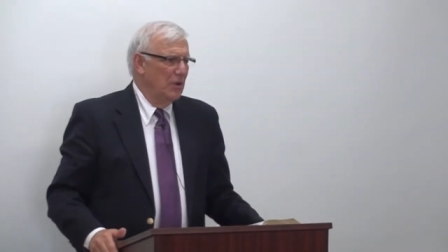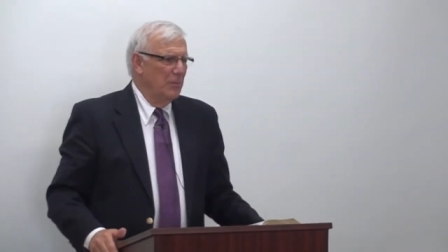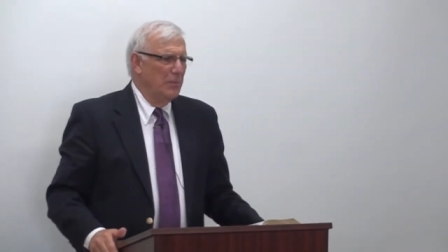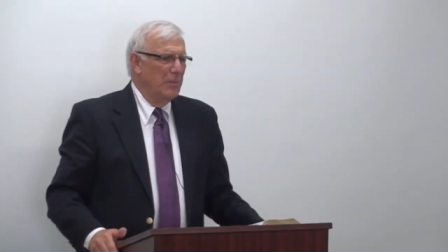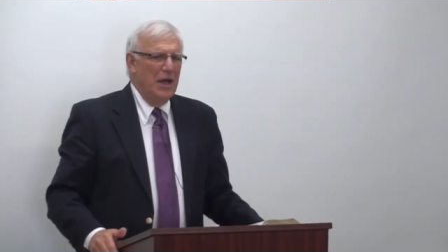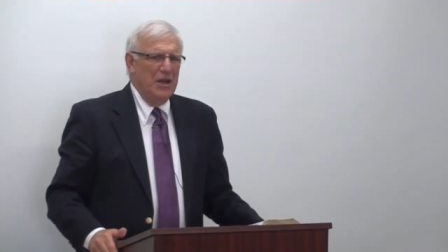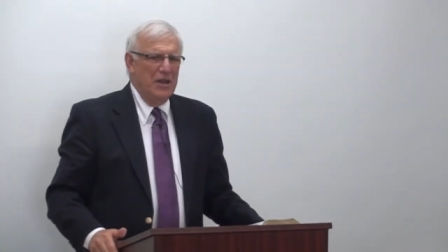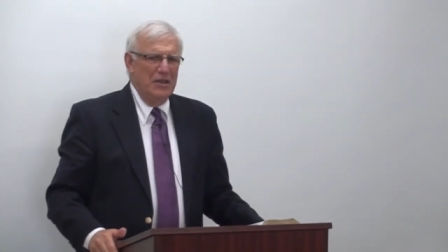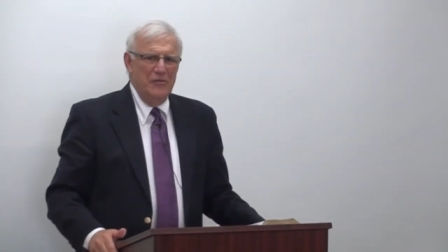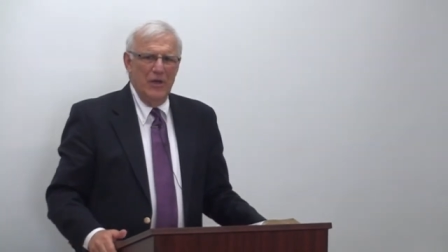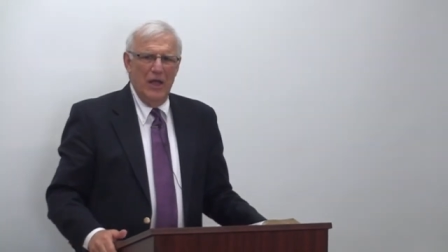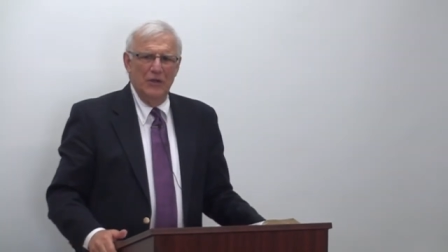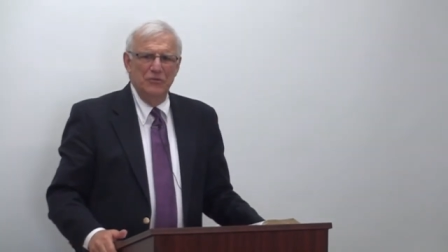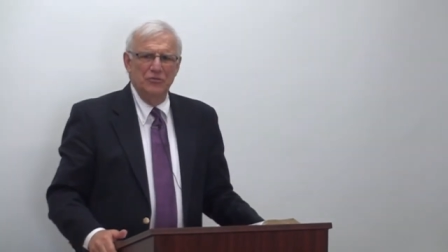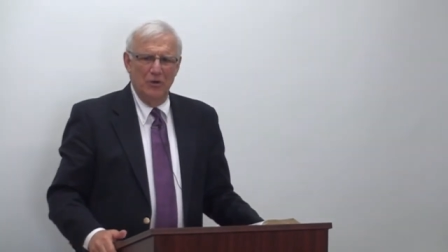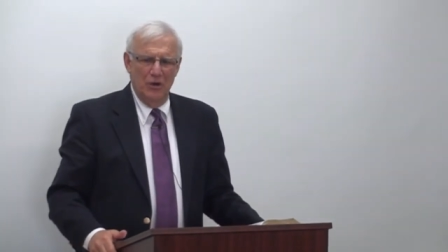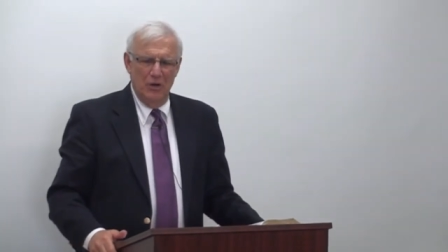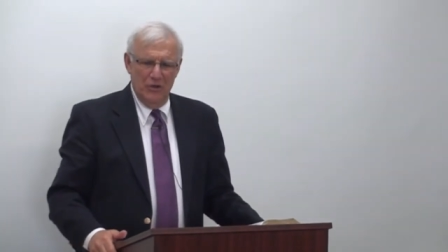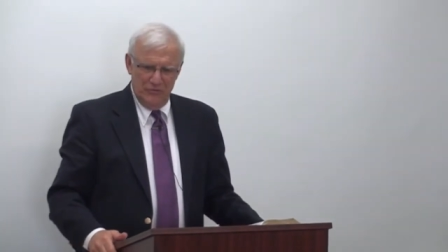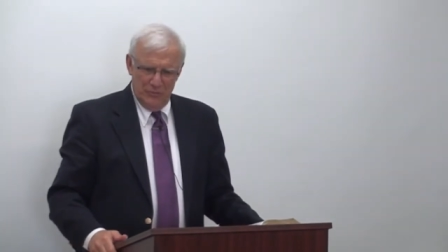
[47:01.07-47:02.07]
about
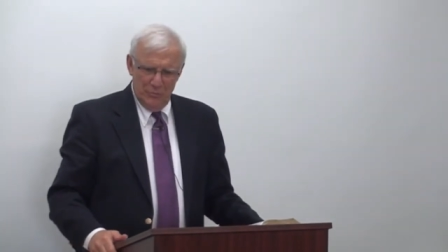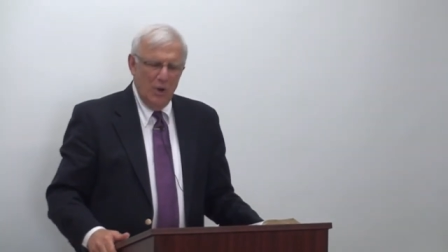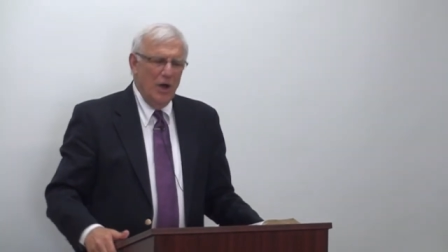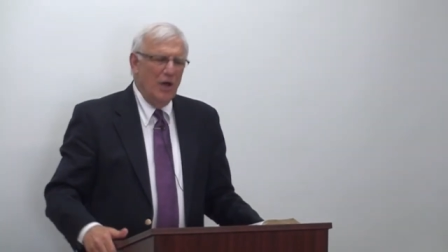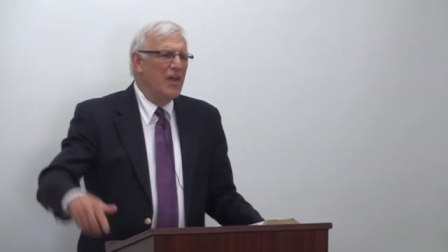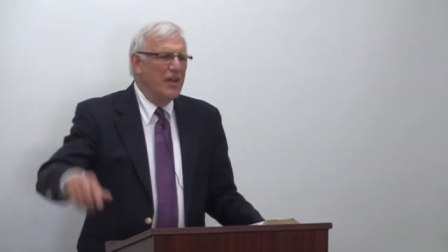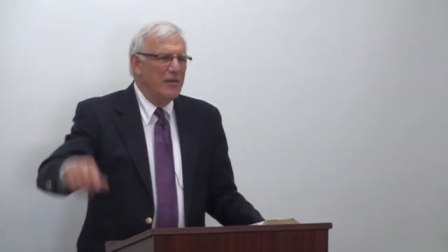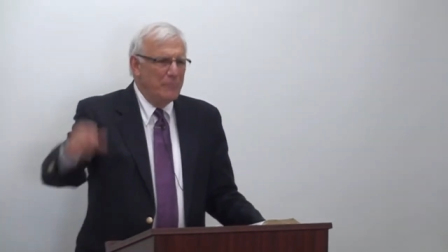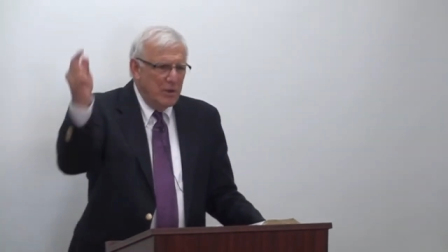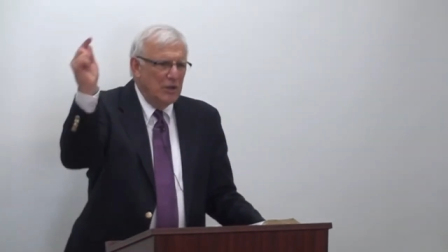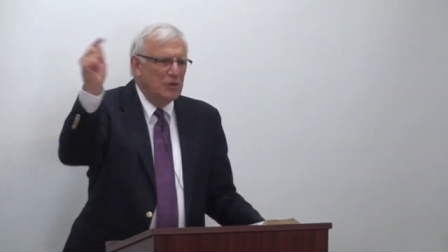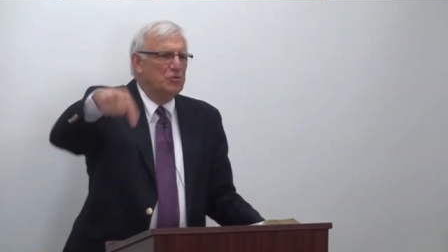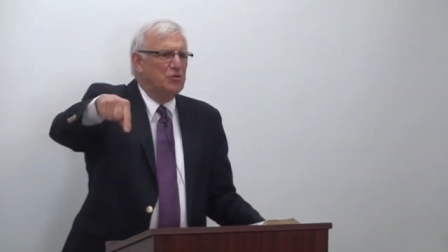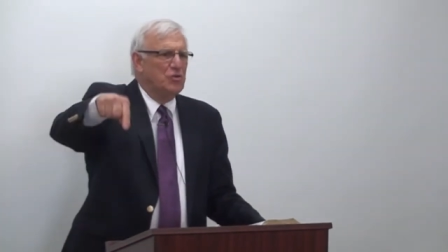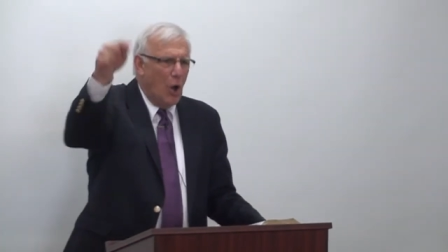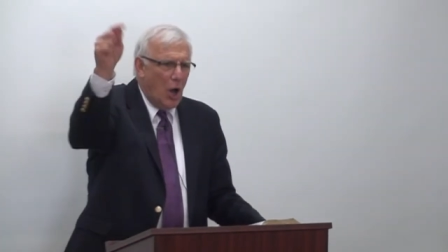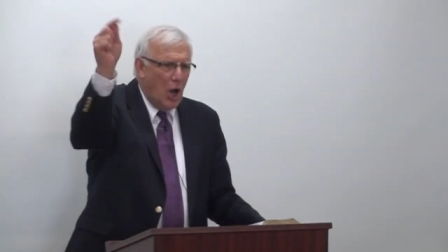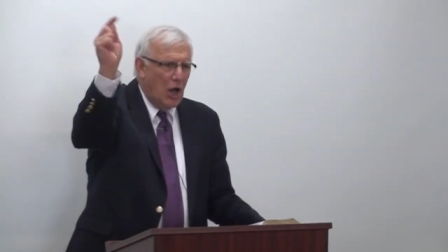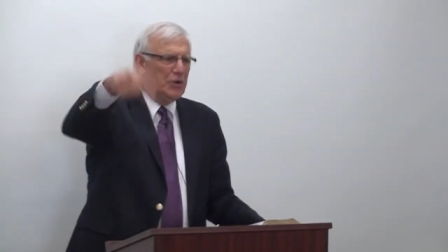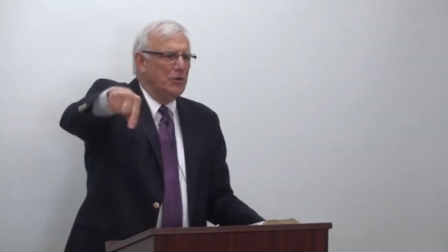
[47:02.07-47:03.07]
evangelism? Well, they've been
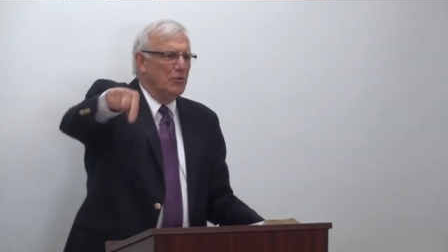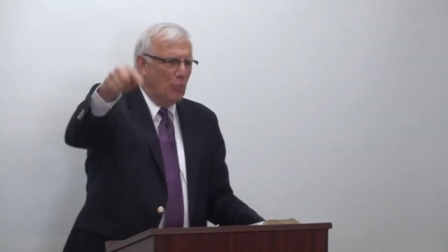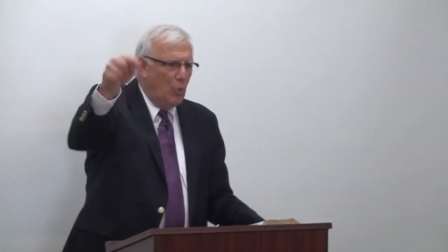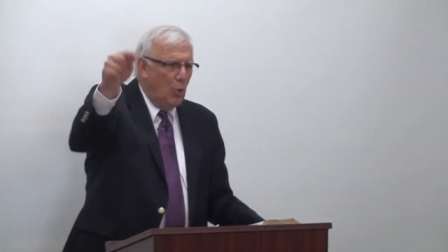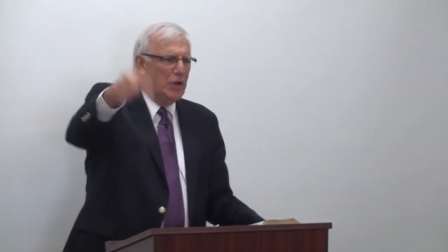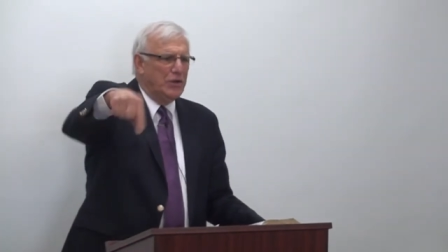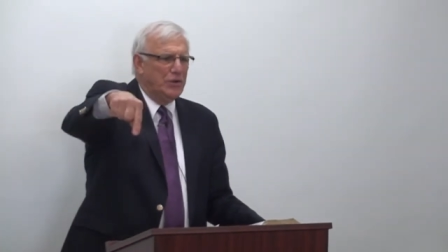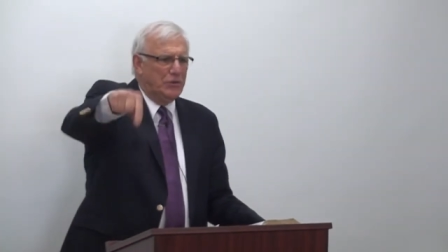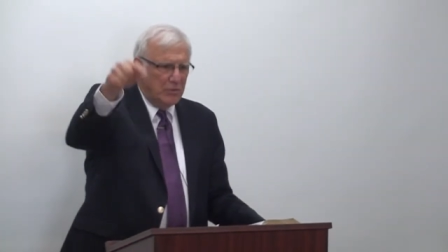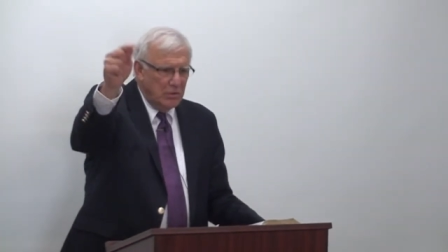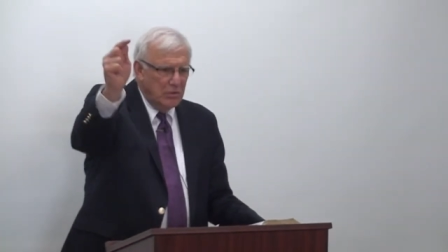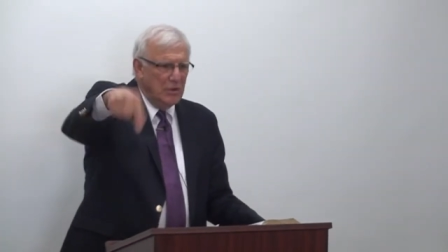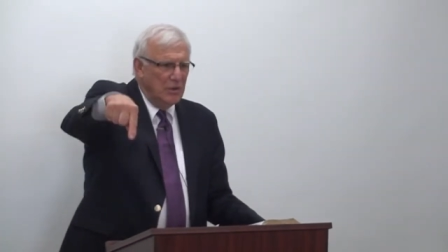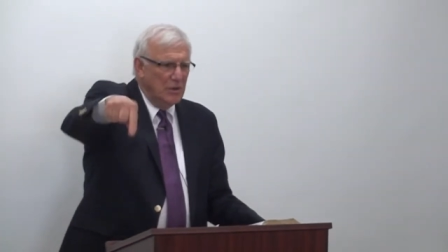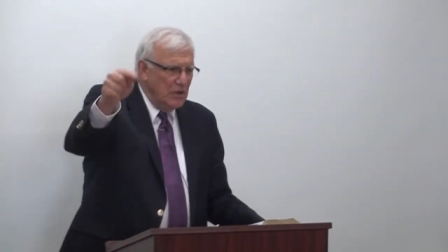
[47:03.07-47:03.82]
taught what